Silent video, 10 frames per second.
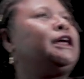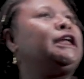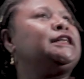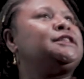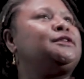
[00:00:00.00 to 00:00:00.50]

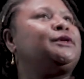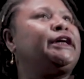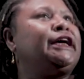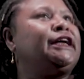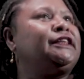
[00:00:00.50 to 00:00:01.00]
let's look
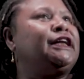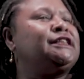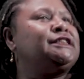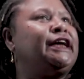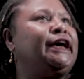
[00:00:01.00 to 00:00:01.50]
at the
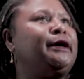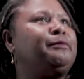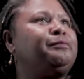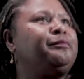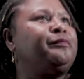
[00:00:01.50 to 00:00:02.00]

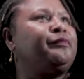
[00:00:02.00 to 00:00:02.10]
term,